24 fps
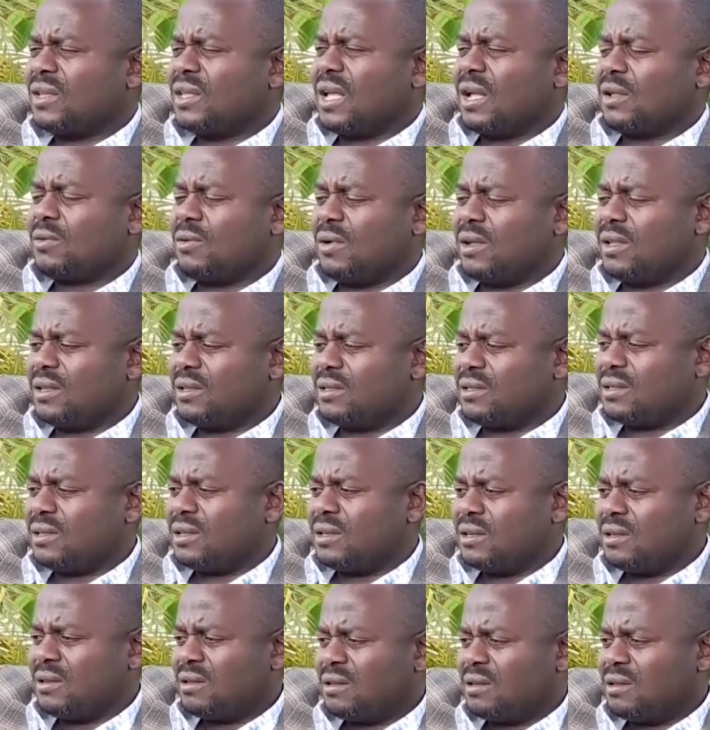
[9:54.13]
That one is
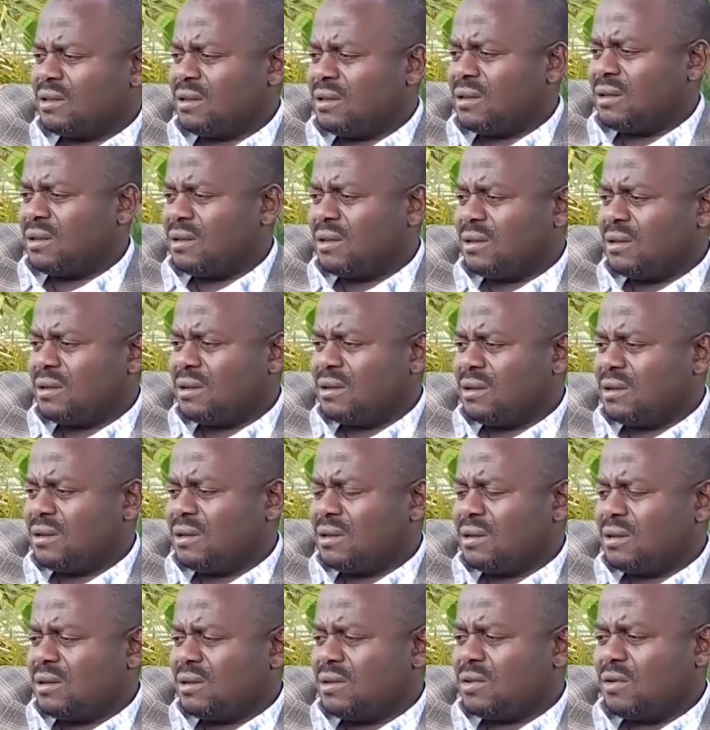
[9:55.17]
Kapili.
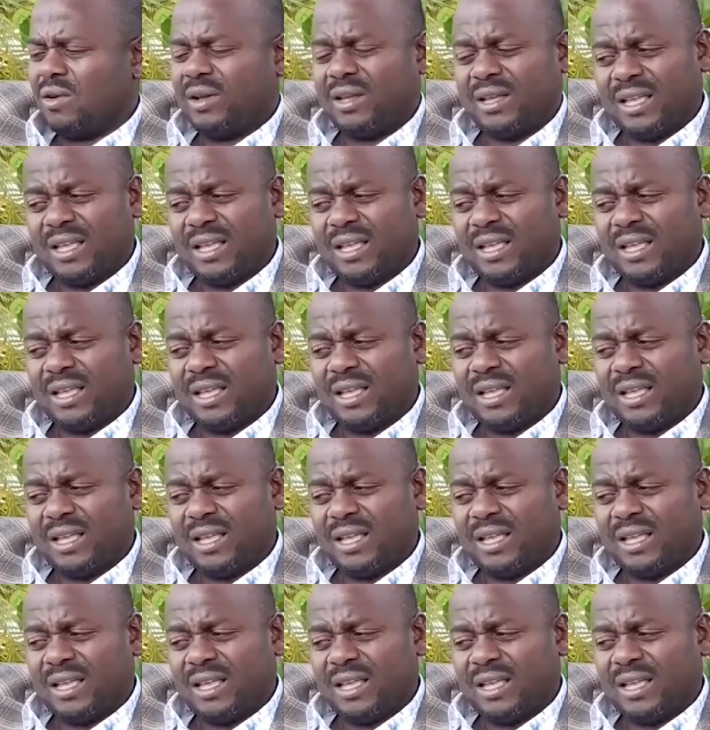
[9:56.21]
No,